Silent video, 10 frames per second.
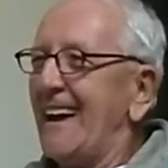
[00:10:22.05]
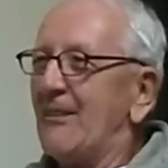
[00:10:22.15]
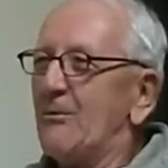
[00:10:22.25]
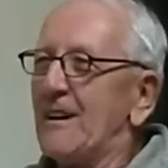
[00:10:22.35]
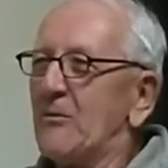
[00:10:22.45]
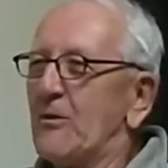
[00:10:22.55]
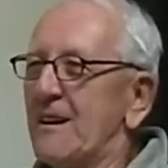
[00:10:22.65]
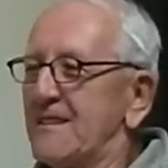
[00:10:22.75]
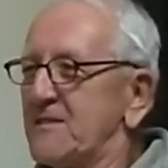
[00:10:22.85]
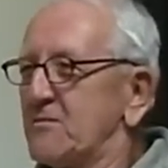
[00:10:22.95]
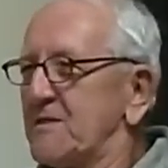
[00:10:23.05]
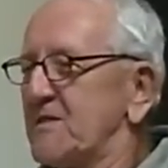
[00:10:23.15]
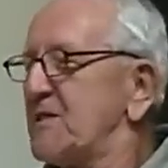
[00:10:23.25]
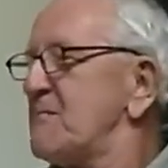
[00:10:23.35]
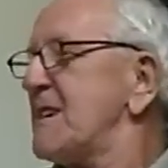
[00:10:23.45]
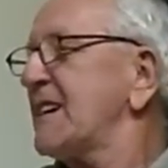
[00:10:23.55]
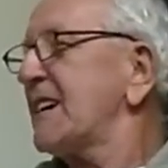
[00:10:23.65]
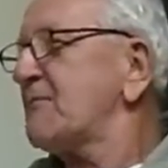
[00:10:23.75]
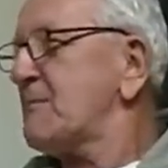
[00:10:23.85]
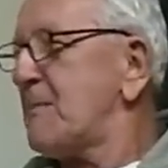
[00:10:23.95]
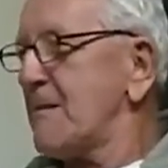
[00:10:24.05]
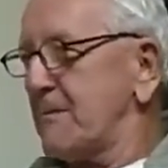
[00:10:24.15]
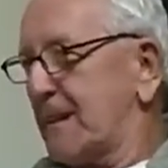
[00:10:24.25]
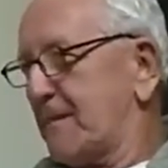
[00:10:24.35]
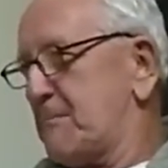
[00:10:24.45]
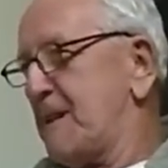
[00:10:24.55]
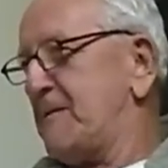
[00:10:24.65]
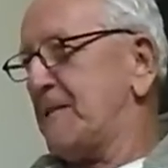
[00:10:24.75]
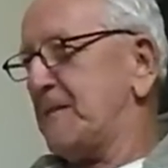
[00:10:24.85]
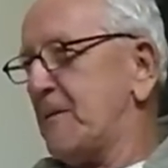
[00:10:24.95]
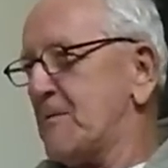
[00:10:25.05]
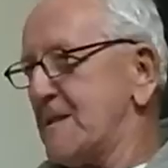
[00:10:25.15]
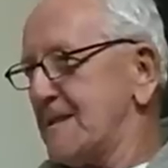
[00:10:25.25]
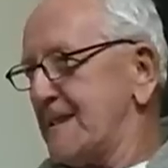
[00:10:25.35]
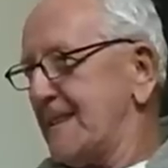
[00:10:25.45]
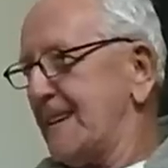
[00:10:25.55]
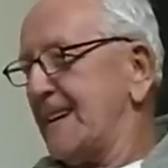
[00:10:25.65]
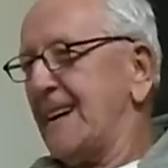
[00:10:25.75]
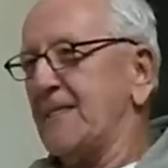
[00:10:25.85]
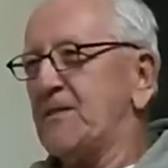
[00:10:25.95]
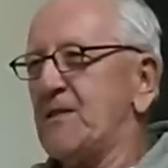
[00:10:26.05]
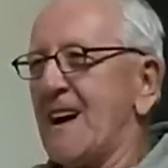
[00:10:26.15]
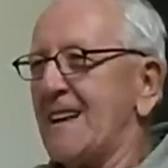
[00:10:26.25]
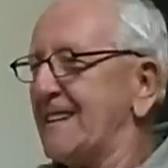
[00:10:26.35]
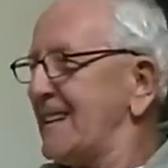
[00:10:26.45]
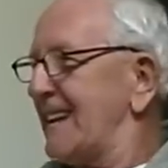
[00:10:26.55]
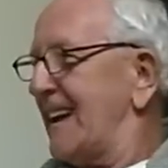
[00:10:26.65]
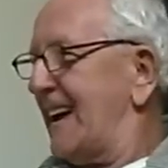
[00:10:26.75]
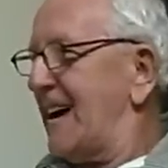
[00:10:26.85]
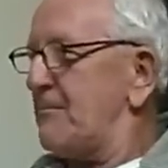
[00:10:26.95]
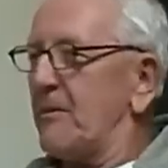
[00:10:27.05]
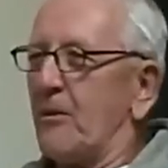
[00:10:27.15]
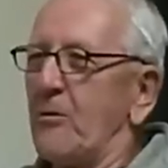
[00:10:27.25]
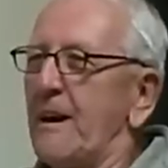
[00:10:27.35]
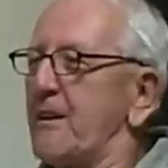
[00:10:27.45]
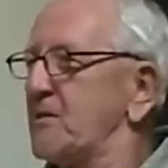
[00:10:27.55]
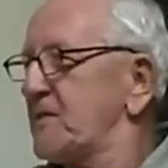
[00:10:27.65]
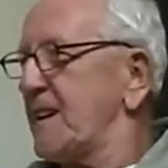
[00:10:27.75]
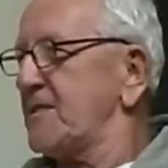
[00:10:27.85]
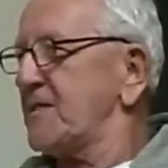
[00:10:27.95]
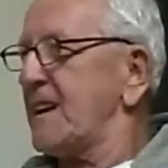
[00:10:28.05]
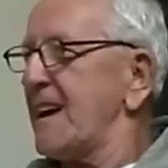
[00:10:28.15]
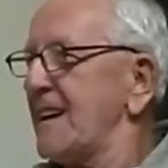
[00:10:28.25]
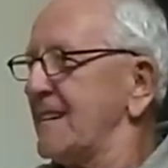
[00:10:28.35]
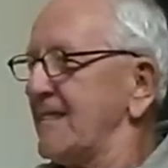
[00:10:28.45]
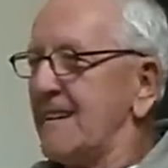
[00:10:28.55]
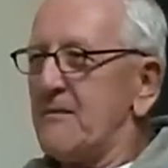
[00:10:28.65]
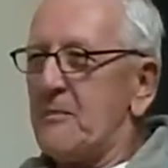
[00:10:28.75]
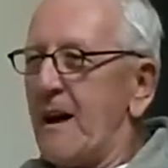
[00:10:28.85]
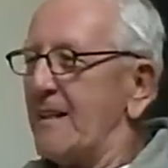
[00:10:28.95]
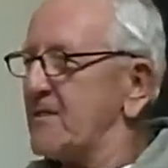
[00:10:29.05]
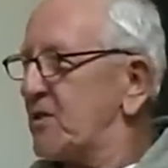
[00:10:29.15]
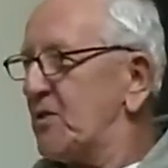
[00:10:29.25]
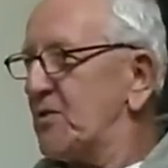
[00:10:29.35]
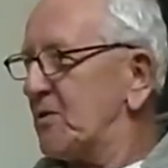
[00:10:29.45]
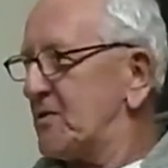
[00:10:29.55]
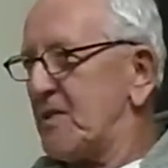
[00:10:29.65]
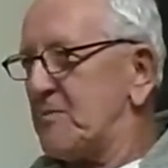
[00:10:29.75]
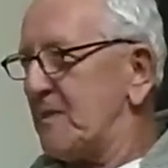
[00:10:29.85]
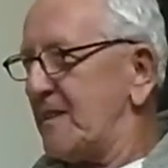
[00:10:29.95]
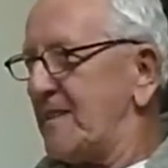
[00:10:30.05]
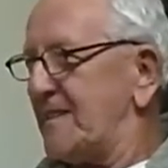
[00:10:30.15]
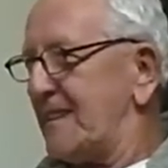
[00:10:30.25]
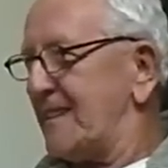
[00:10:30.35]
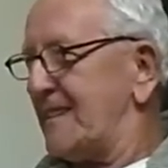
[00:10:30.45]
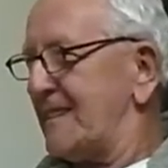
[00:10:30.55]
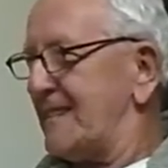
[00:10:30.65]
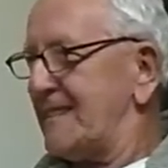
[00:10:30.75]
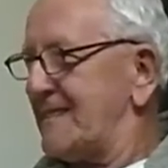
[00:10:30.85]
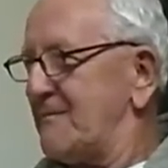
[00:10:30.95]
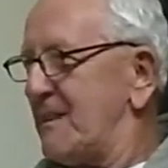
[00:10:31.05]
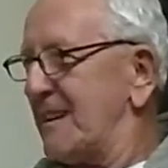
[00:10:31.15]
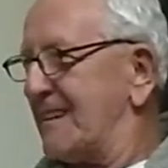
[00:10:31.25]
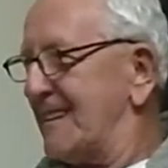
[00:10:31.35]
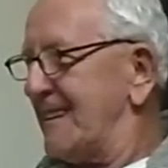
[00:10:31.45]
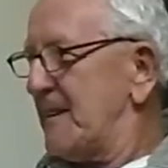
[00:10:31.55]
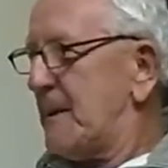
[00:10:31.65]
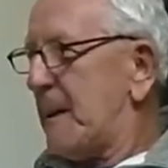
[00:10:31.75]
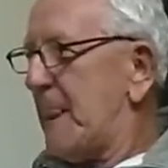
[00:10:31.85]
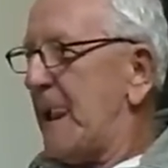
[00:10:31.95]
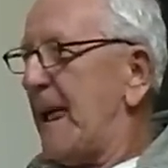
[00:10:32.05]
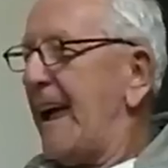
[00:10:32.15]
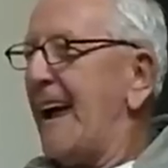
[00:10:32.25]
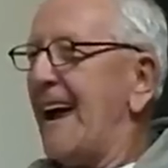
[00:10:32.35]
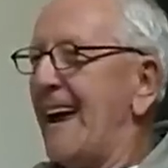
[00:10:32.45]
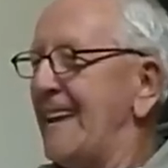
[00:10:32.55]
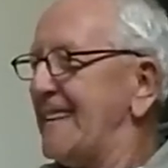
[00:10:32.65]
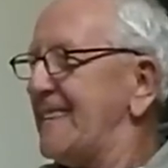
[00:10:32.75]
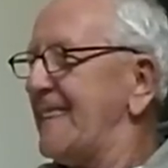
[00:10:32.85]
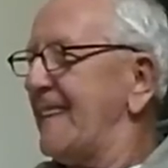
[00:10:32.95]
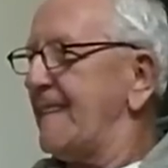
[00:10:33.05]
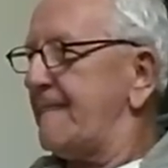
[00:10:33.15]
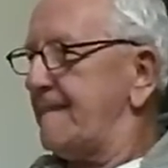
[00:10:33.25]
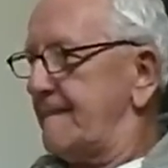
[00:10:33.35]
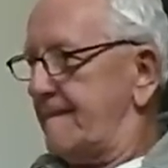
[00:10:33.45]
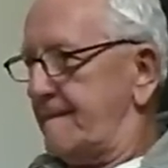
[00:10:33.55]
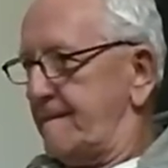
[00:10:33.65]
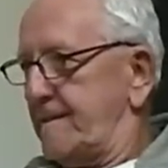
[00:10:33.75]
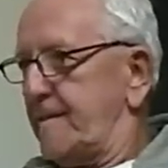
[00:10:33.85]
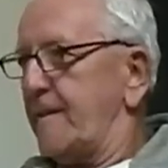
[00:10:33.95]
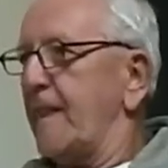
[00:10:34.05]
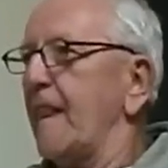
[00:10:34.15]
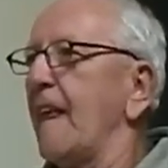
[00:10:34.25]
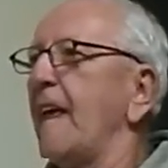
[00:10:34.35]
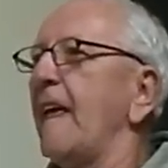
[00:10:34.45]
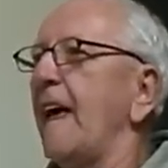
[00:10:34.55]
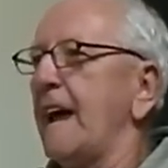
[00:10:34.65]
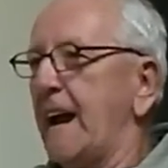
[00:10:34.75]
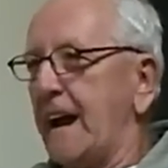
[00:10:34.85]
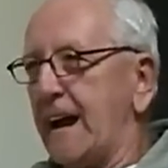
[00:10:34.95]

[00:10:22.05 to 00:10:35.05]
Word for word: And what it was was a Dominican Republic P fifty-one that had shot up a radio station. They had a palace coup or something in, in, in oh Dominica. Oh, my God, really? And, and he had flown to Puerto Rico to raid.